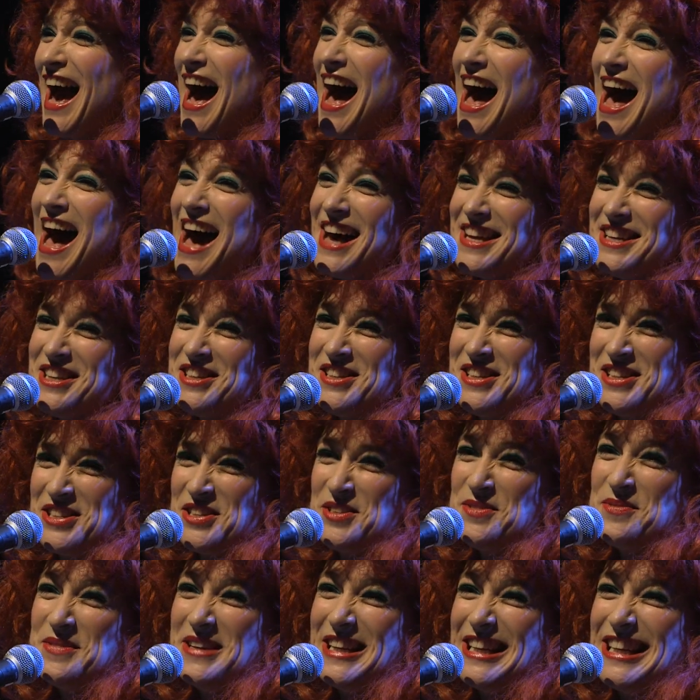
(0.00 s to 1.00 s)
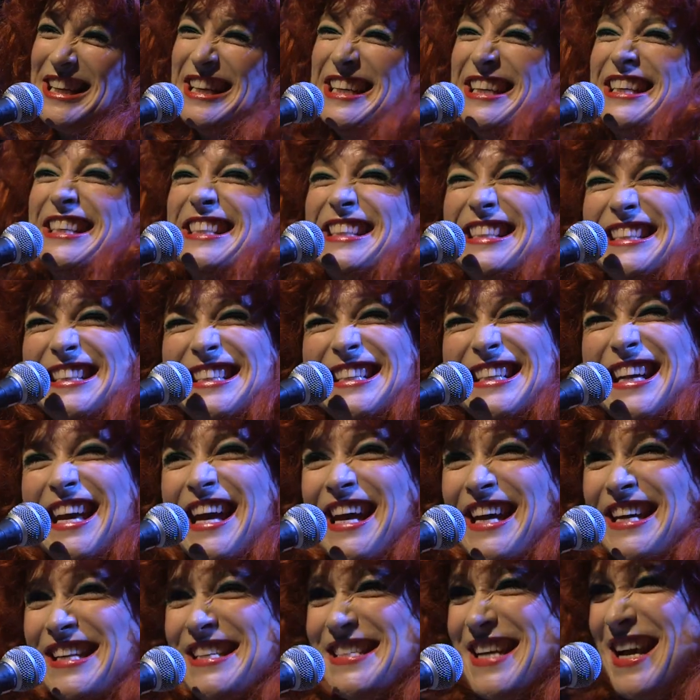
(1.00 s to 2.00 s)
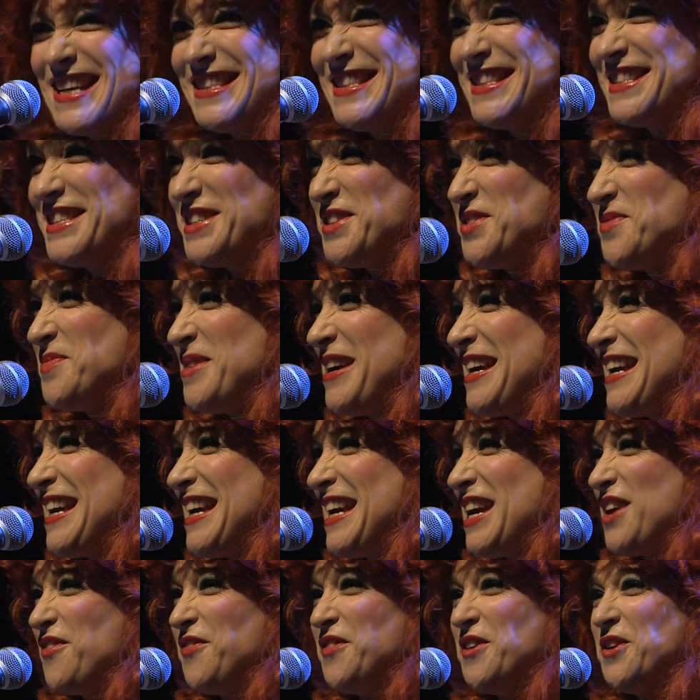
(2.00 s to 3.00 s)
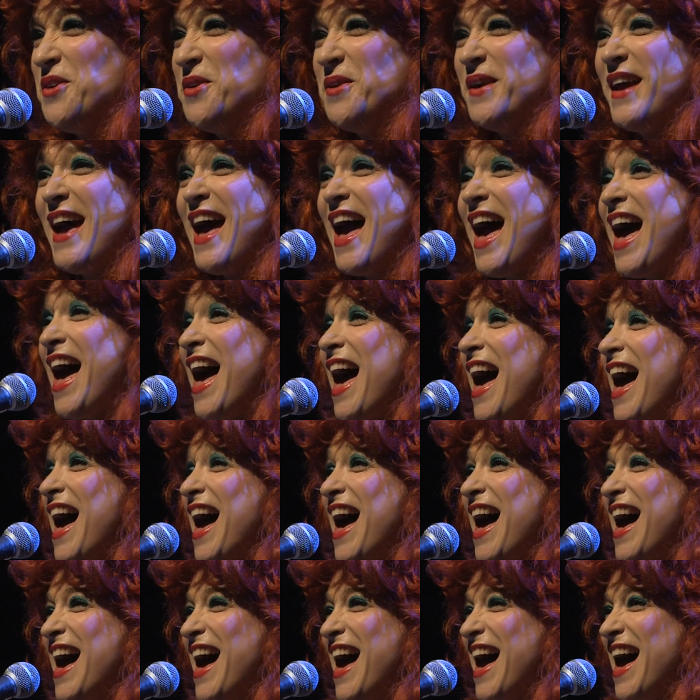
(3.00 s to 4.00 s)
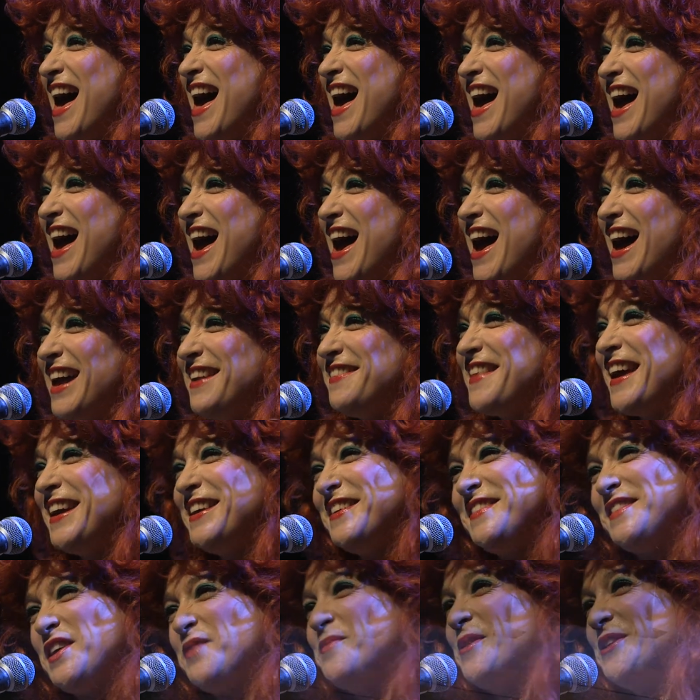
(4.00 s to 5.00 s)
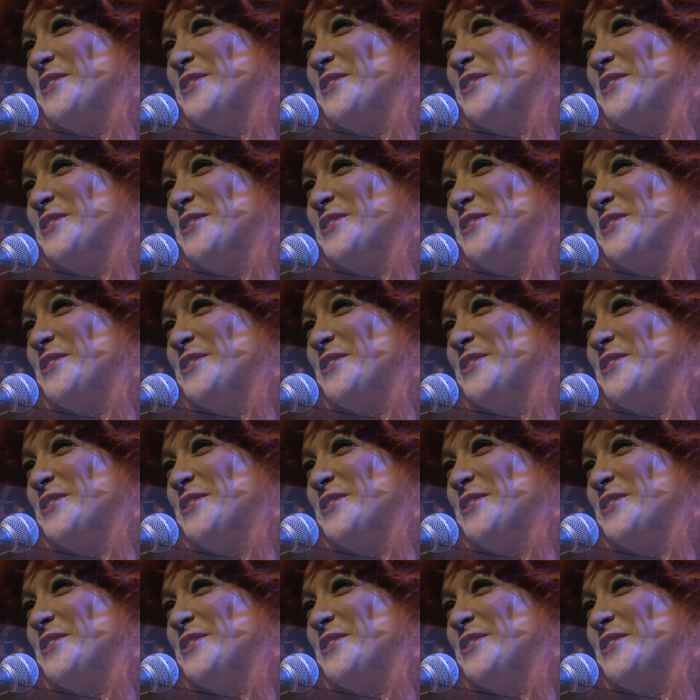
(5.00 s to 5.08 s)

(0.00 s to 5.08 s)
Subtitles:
how you do me, just do me if you can. Thank you so